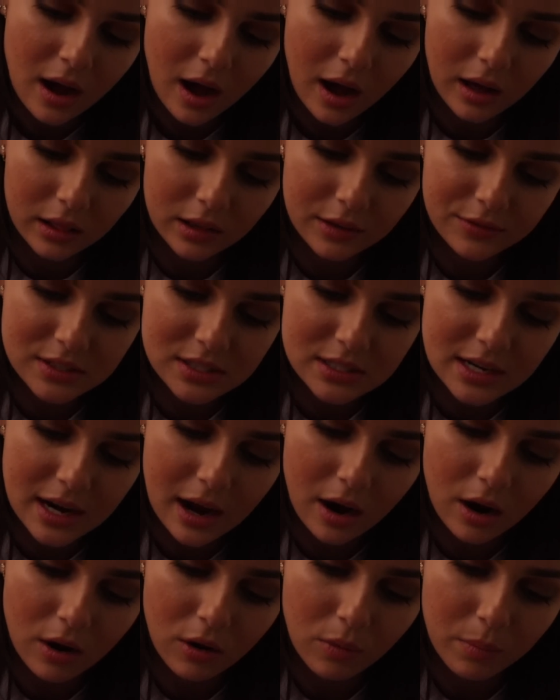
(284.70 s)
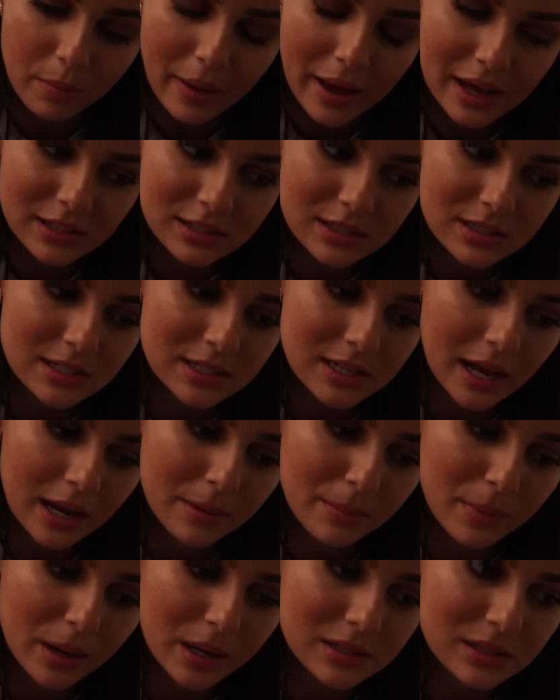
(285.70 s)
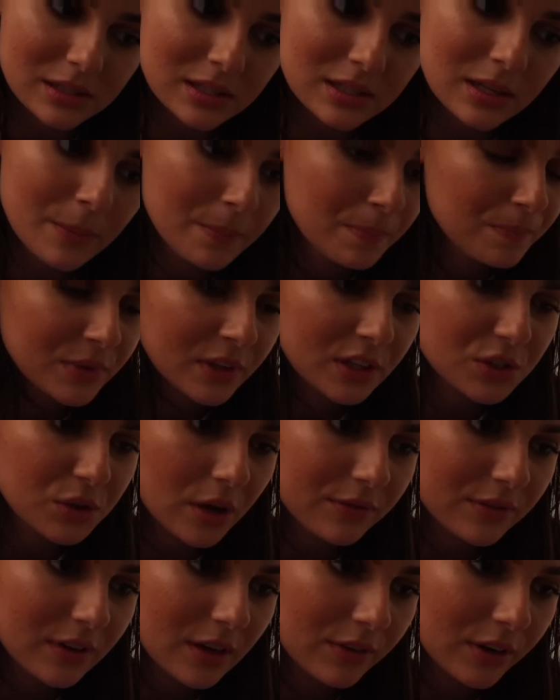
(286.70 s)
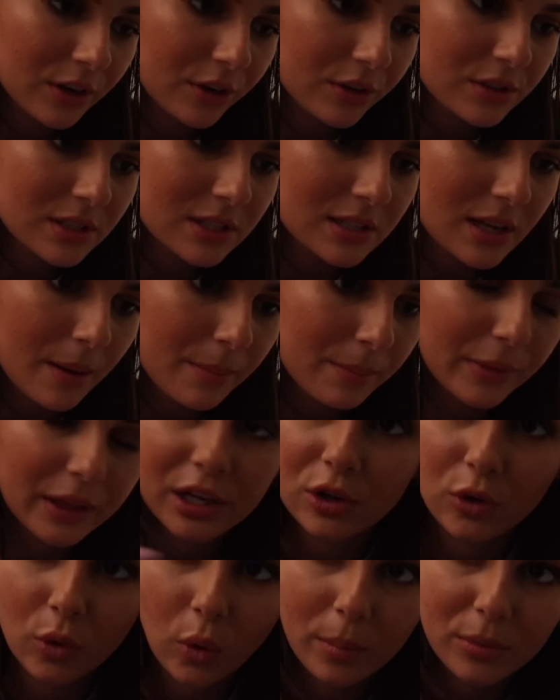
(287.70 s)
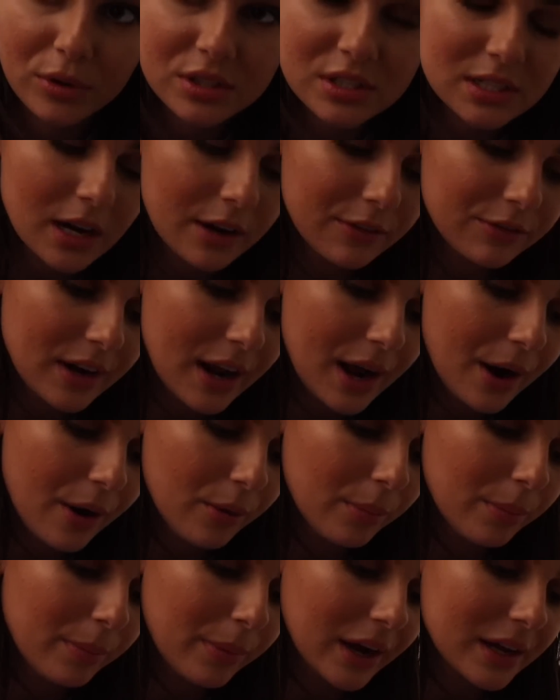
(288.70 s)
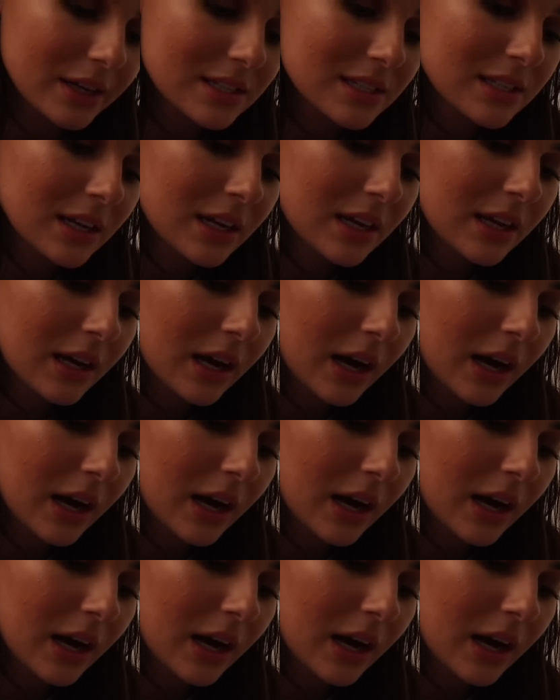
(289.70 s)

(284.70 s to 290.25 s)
Olive is now past 10 months so I've given her some like normal stuff now but